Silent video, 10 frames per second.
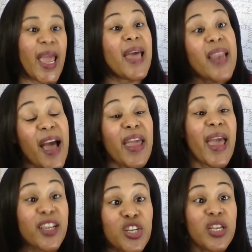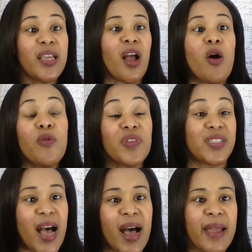And I actually, over
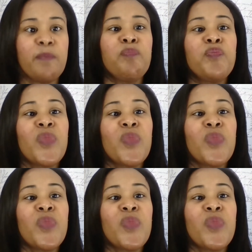time,